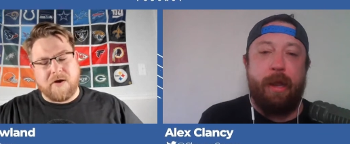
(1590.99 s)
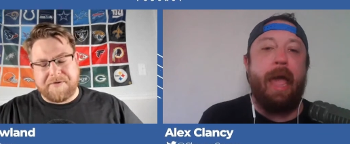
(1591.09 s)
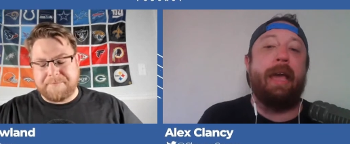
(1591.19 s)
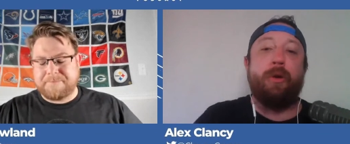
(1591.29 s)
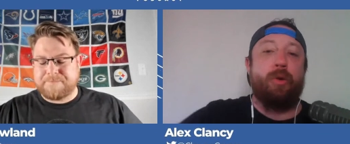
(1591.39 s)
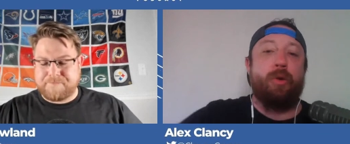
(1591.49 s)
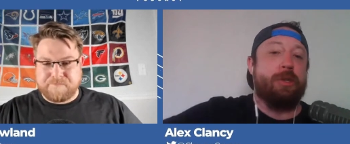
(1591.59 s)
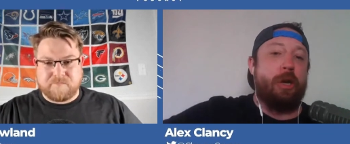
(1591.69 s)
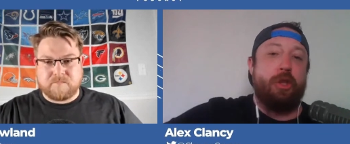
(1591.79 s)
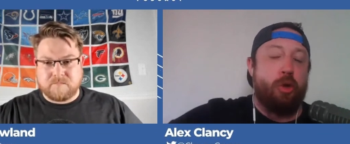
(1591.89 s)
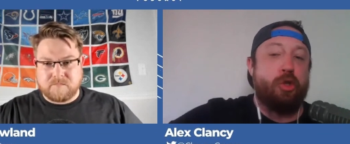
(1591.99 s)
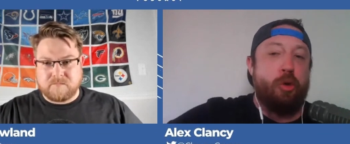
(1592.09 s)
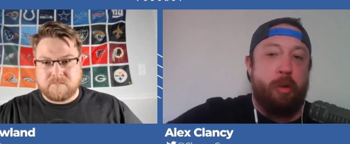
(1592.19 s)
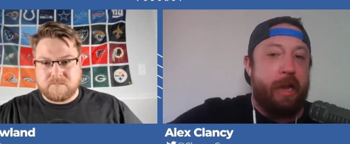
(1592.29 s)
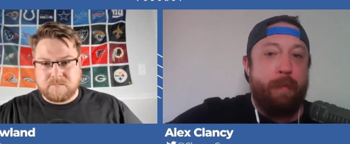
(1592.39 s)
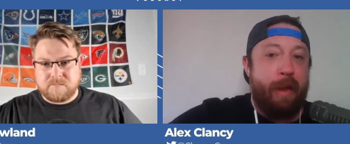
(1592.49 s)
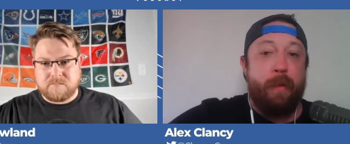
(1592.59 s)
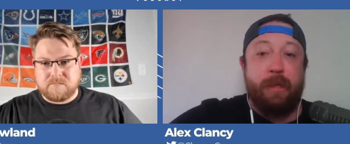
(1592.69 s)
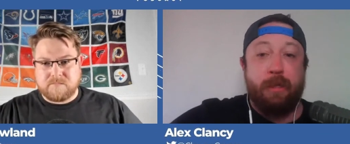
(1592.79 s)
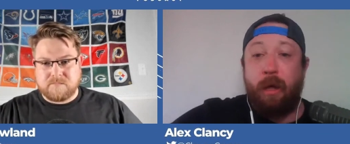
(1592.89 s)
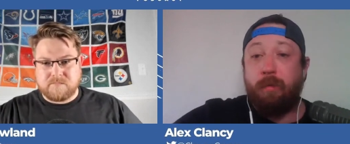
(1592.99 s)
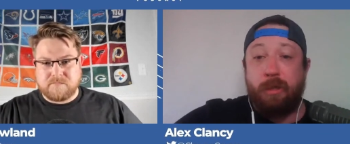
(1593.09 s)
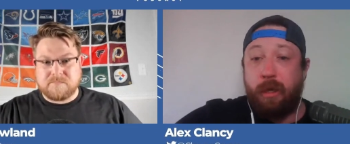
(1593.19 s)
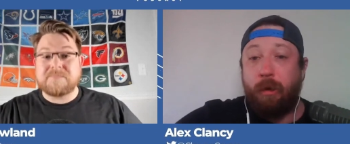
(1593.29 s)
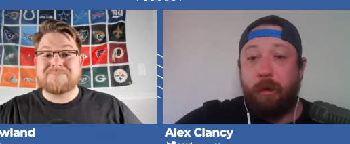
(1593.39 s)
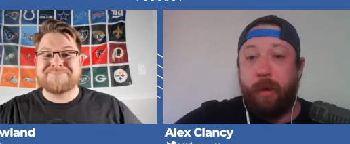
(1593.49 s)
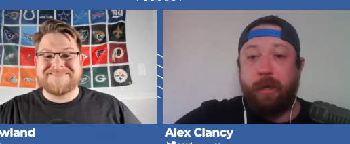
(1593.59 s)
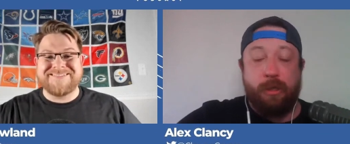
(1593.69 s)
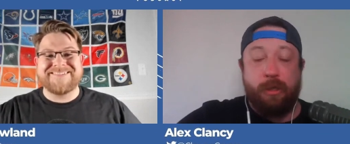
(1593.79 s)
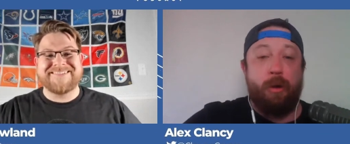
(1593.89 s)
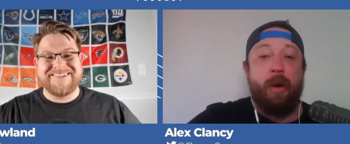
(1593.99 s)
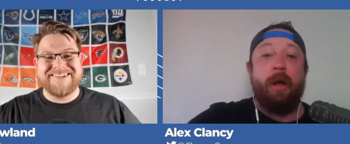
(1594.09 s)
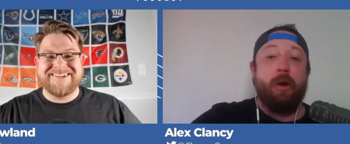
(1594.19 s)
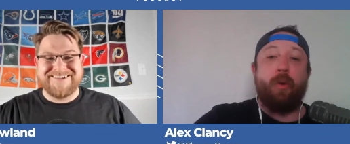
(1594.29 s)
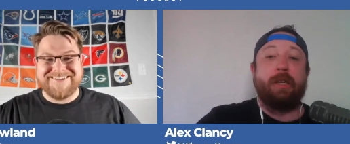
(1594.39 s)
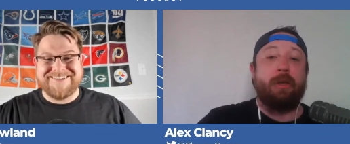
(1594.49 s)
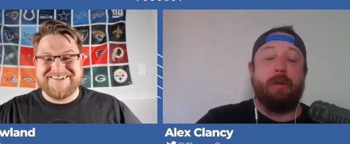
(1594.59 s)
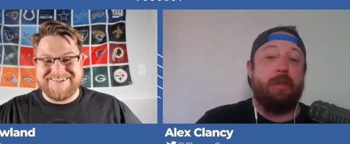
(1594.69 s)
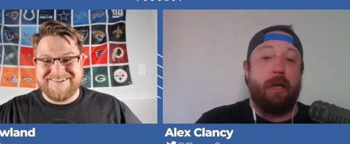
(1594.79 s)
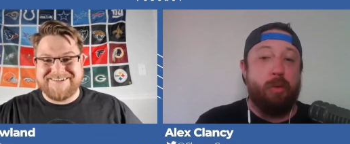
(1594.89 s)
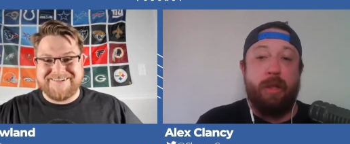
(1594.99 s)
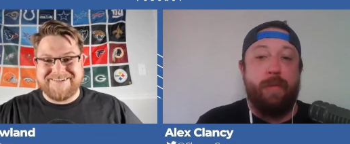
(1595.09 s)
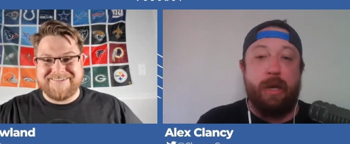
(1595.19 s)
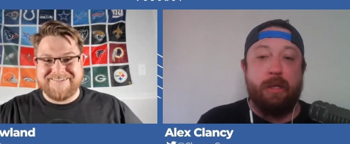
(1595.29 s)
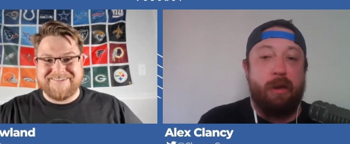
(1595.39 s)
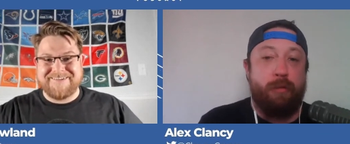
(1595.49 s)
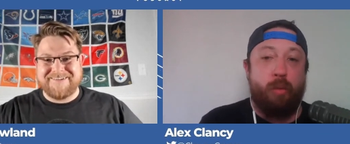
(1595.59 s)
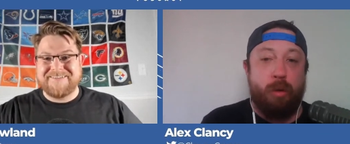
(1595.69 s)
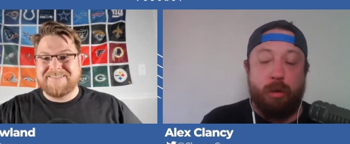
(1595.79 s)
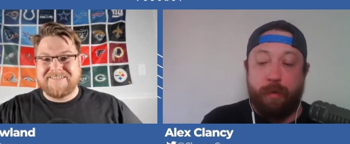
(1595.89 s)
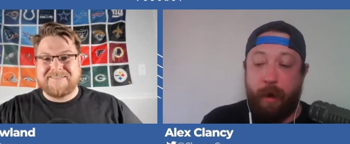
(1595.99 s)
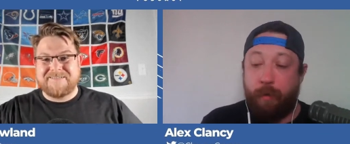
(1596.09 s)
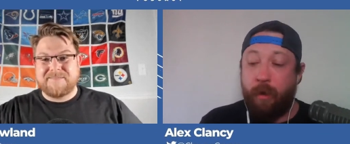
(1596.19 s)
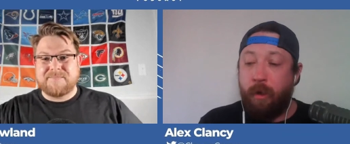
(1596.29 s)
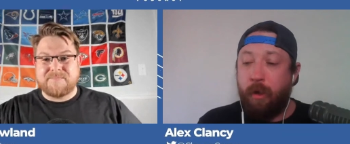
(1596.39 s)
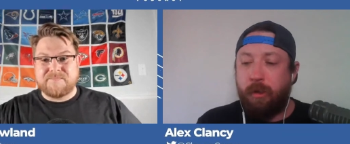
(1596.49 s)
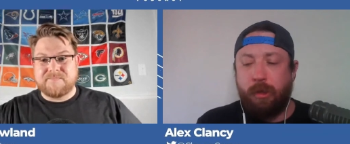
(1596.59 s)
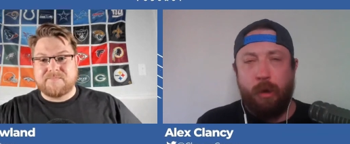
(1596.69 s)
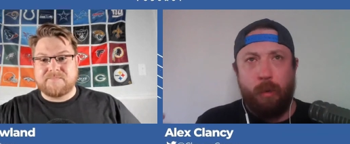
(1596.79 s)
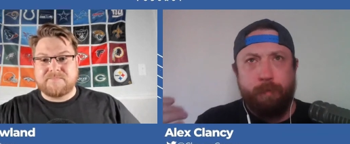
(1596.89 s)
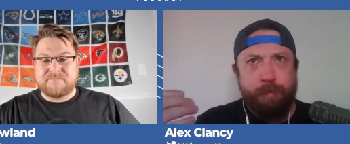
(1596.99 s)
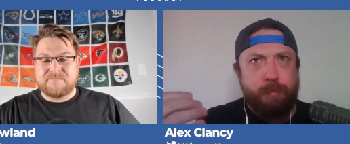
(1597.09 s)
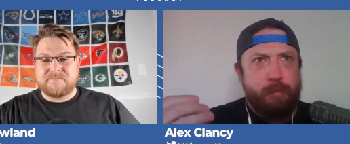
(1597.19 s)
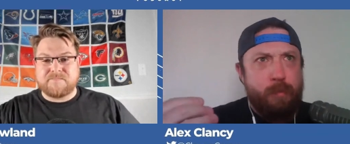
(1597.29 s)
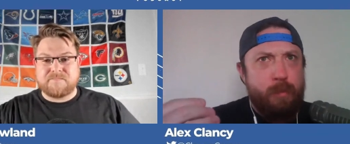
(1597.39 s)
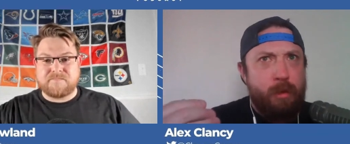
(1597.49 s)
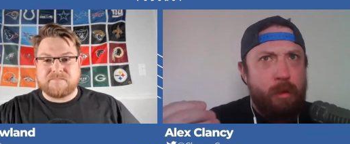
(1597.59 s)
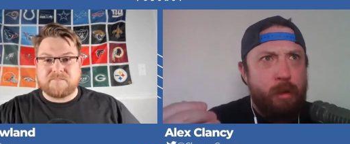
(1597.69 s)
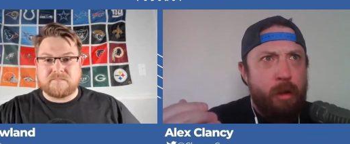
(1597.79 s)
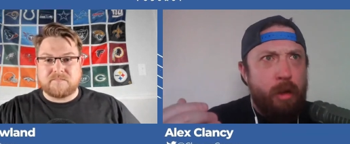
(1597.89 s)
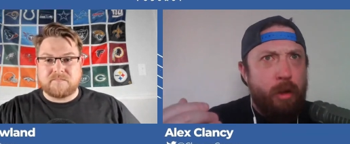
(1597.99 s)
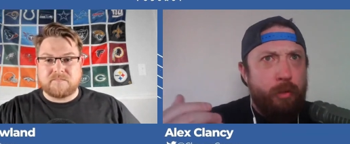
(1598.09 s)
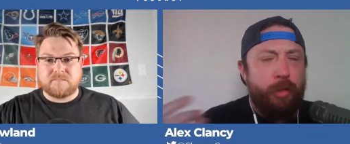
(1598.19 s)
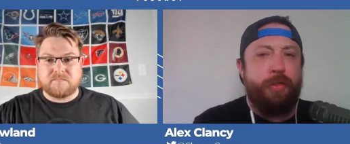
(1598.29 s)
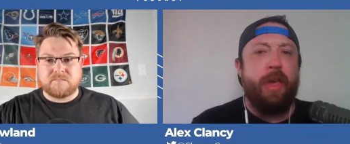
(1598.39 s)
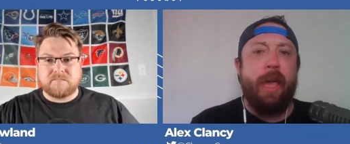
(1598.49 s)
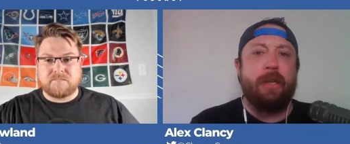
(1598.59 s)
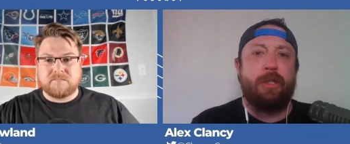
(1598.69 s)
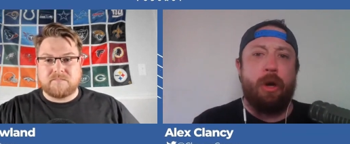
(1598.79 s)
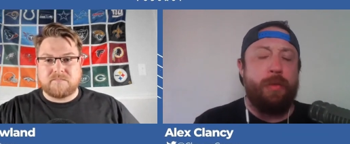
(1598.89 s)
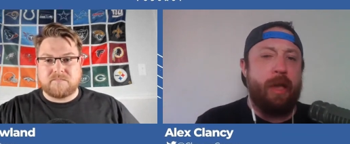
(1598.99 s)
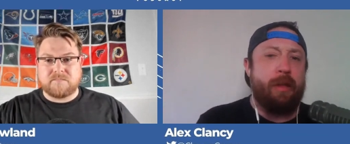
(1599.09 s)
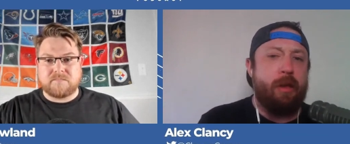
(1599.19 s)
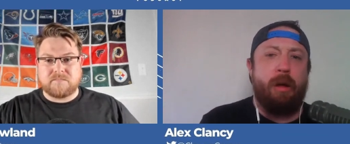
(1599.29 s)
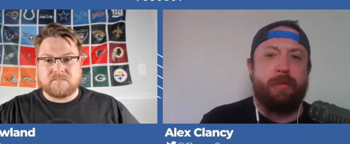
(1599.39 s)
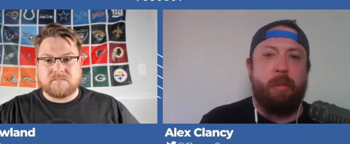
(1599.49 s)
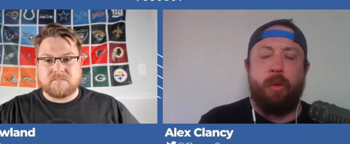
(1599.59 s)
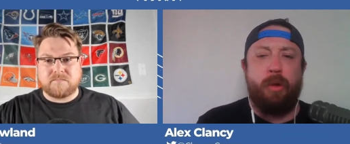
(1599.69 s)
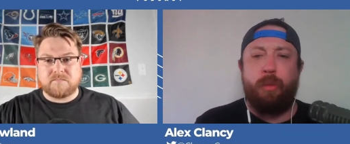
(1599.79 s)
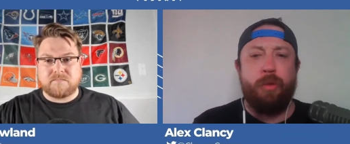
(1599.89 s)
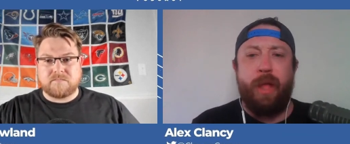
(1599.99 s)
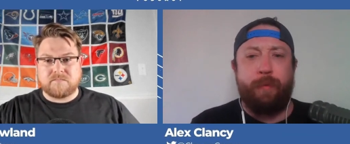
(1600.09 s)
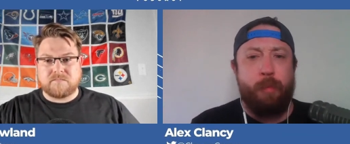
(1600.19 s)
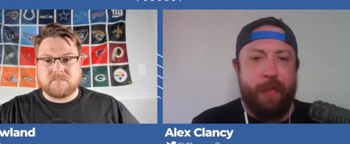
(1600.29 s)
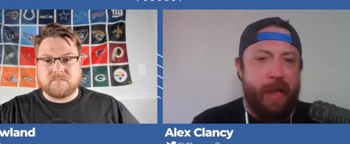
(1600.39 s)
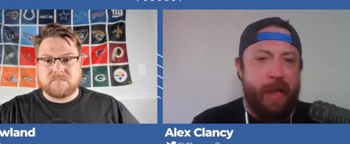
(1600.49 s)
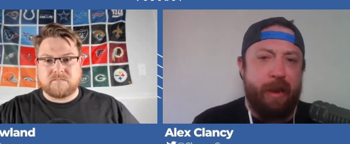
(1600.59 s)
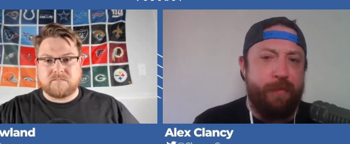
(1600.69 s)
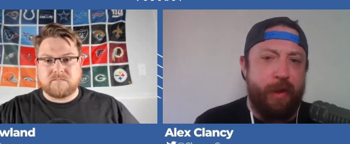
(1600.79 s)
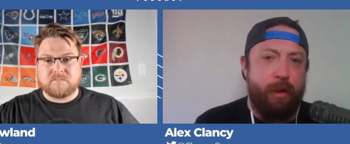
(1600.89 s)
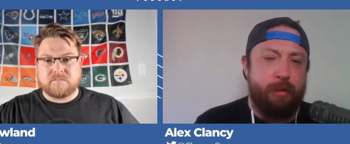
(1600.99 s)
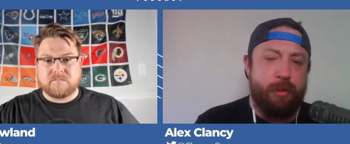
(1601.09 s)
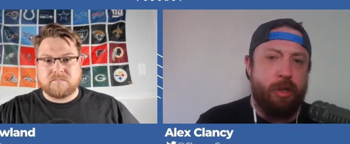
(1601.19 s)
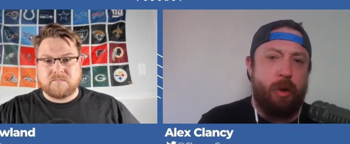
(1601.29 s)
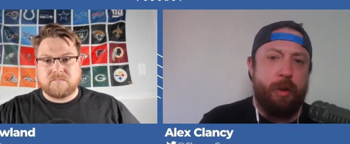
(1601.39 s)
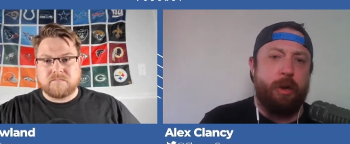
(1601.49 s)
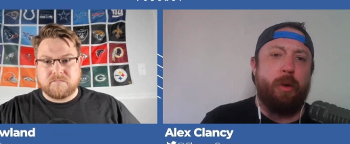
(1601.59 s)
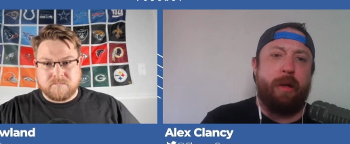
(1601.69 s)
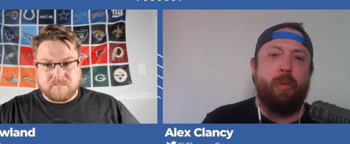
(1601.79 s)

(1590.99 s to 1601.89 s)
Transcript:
Speaker 1: right. 8-year-olds on YouTube are getting paid millions of dollars a year. Okay, so crazier things. We're living in a different world now. So the thing is, though, the college football will never be the NFL. So, you know, like